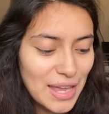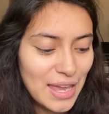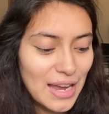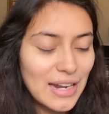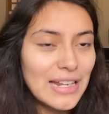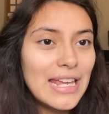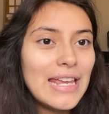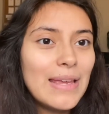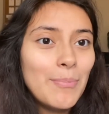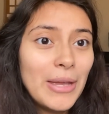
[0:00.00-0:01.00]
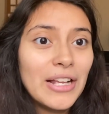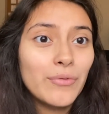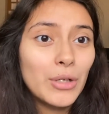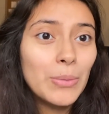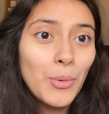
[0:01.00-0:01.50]
and he picked
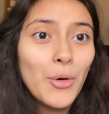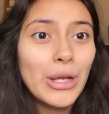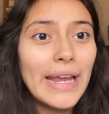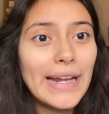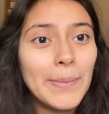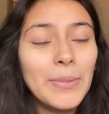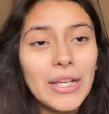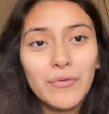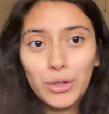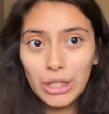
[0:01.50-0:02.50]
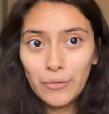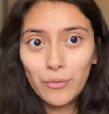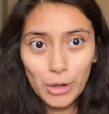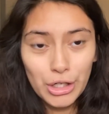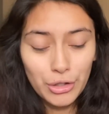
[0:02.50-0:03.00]
for a boy and I picked for,
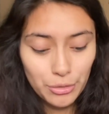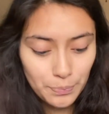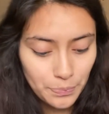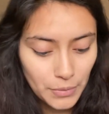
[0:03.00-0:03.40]
for a girl.